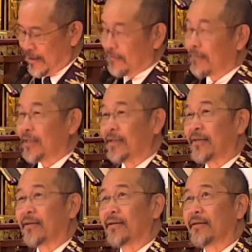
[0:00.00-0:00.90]
when
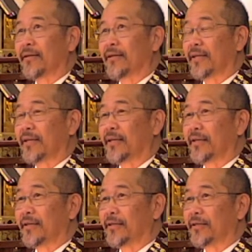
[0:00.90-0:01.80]

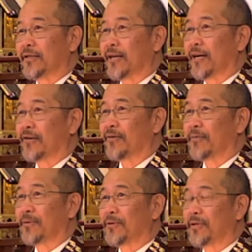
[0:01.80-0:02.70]
the Chicago
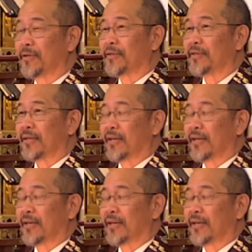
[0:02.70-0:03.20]
Bulls